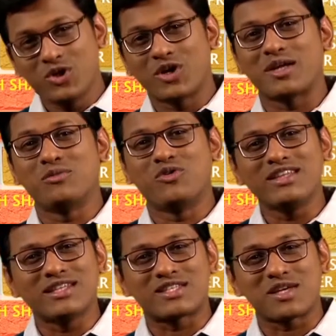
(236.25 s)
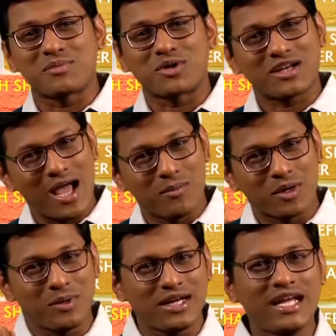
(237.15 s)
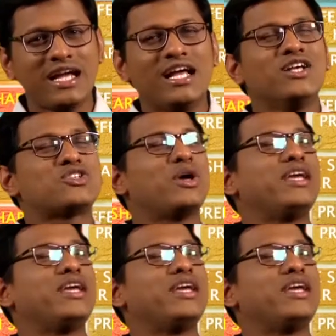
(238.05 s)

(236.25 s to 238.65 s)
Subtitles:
you are removing this support. I am repeating. So,